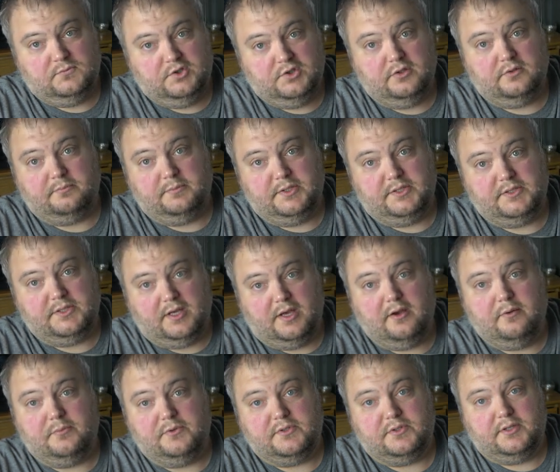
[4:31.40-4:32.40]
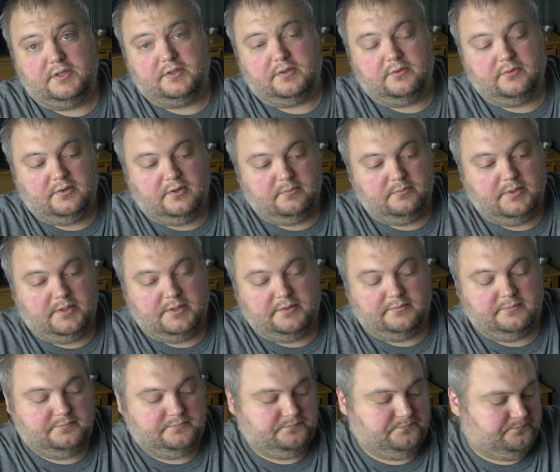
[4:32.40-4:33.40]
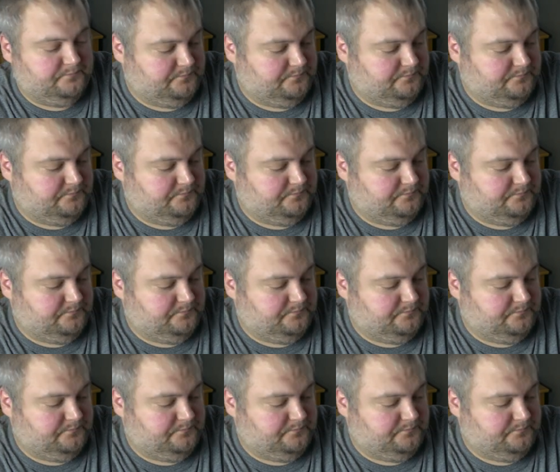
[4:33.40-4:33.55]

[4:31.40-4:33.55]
Took me a second. I almost clicked the wrong button.